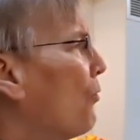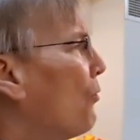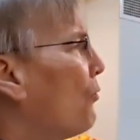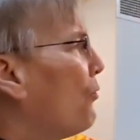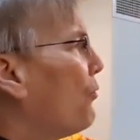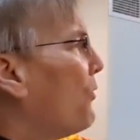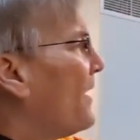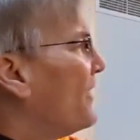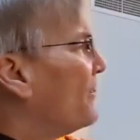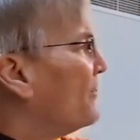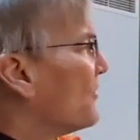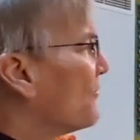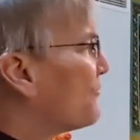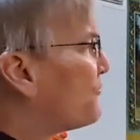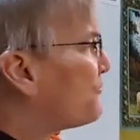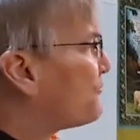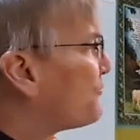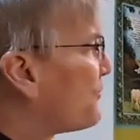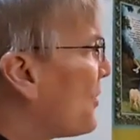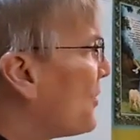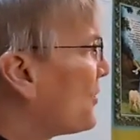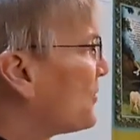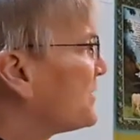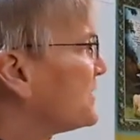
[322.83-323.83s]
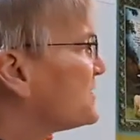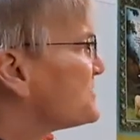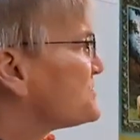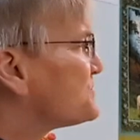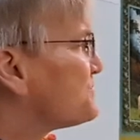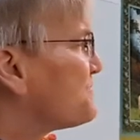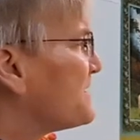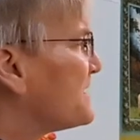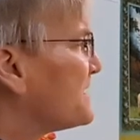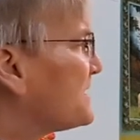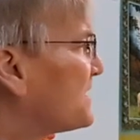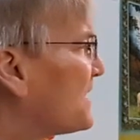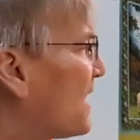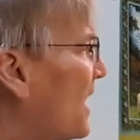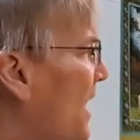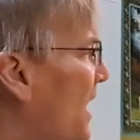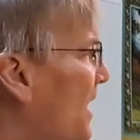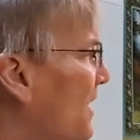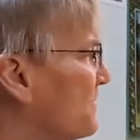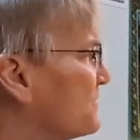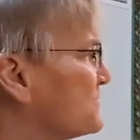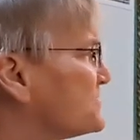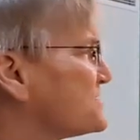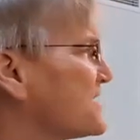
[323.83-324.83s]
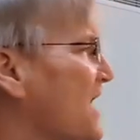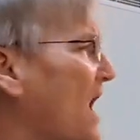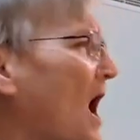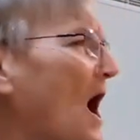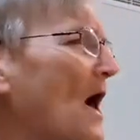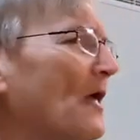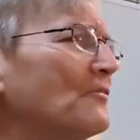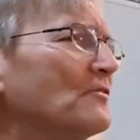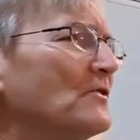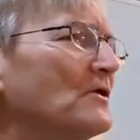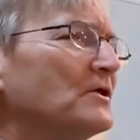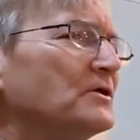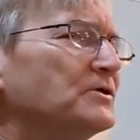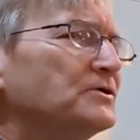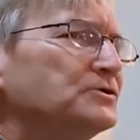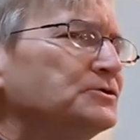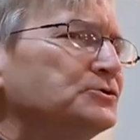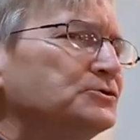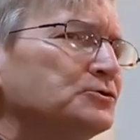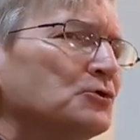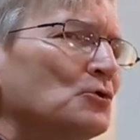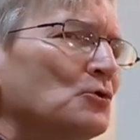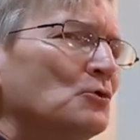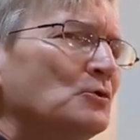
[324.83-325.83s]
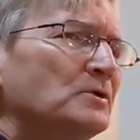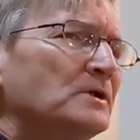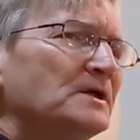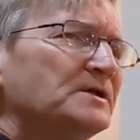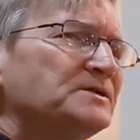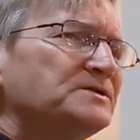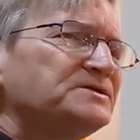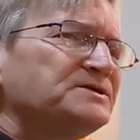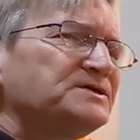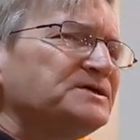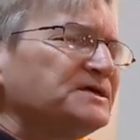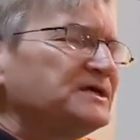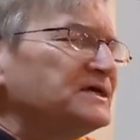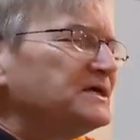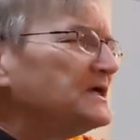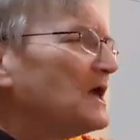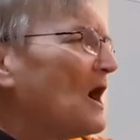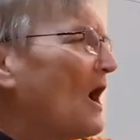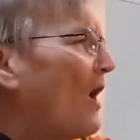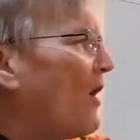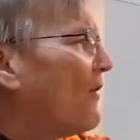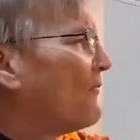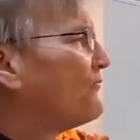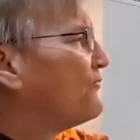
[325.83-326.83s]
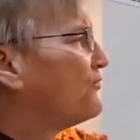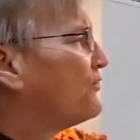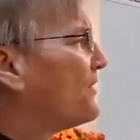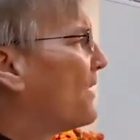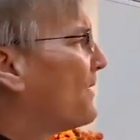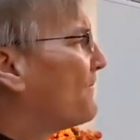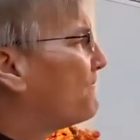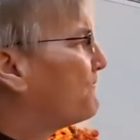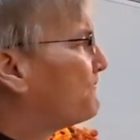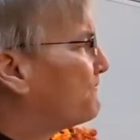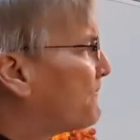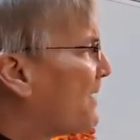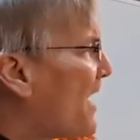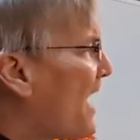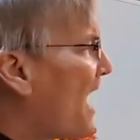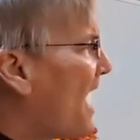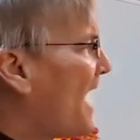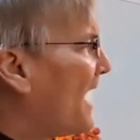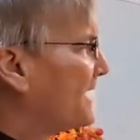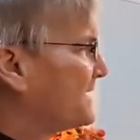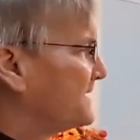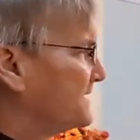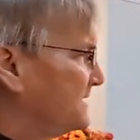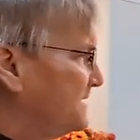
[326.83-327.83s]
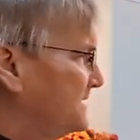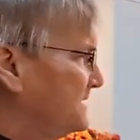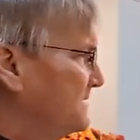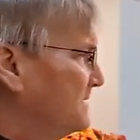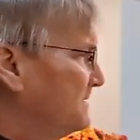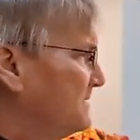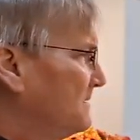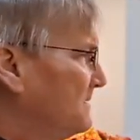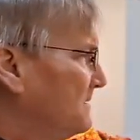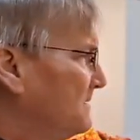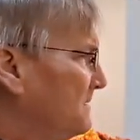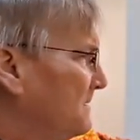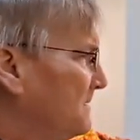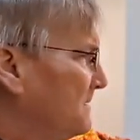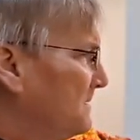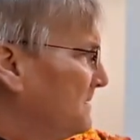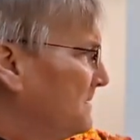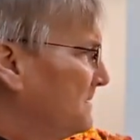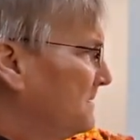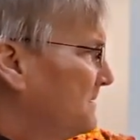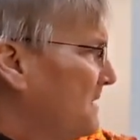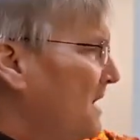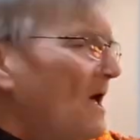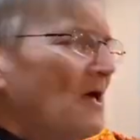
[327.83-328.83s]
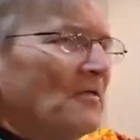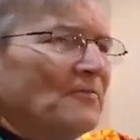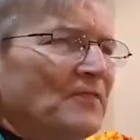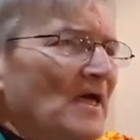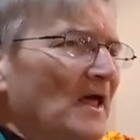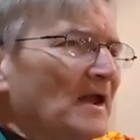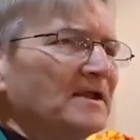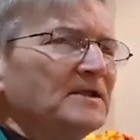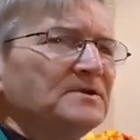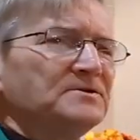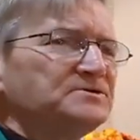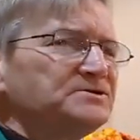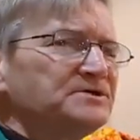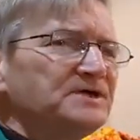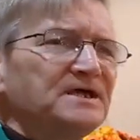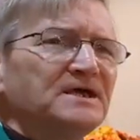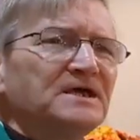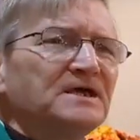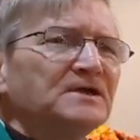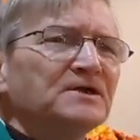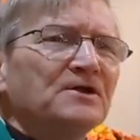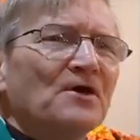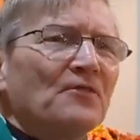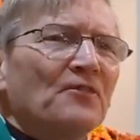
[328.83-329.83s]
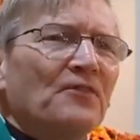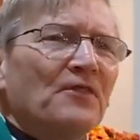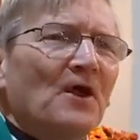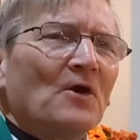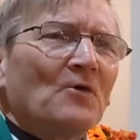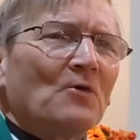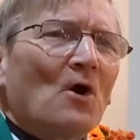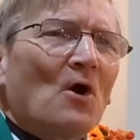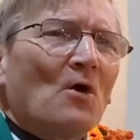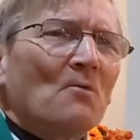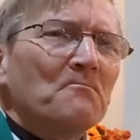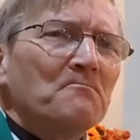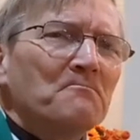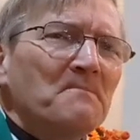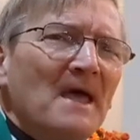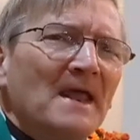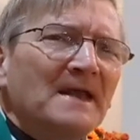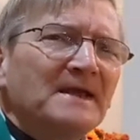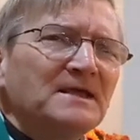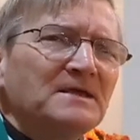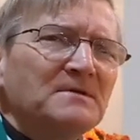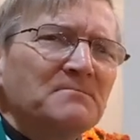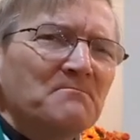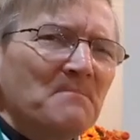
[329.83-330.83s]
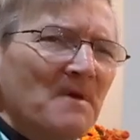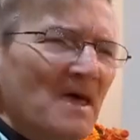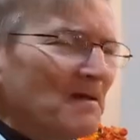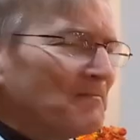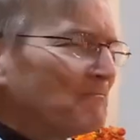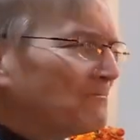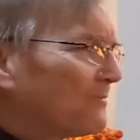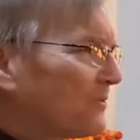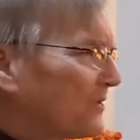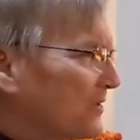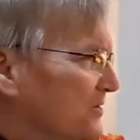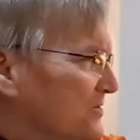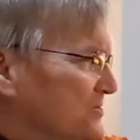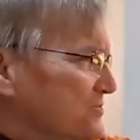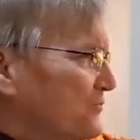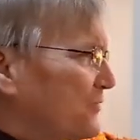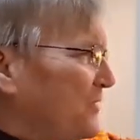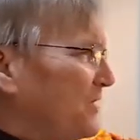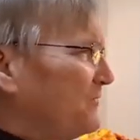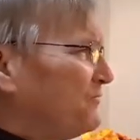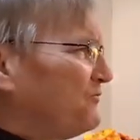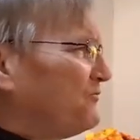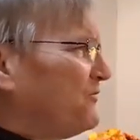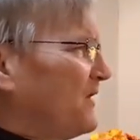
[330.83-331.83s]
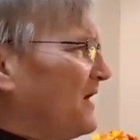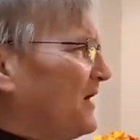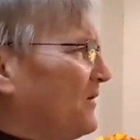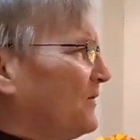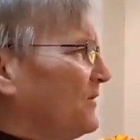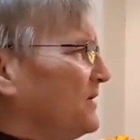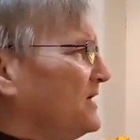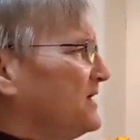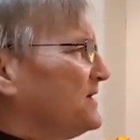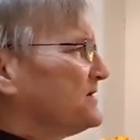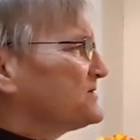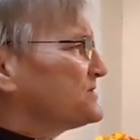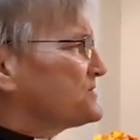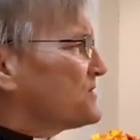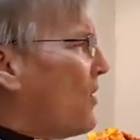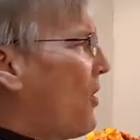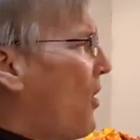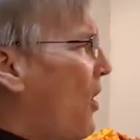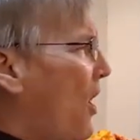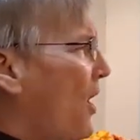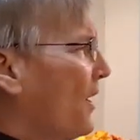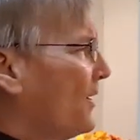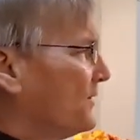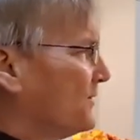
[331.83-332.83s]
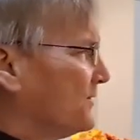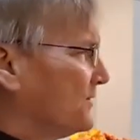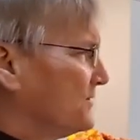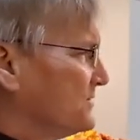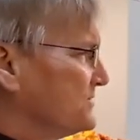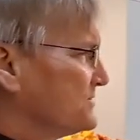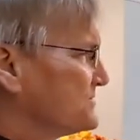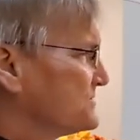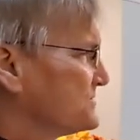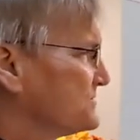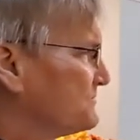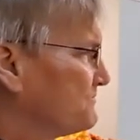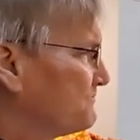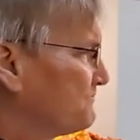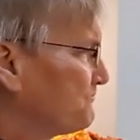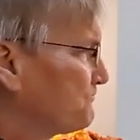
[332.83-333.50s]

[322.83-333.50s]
When the focus becomes on the unity of the body, that indeed there are many members with various honors,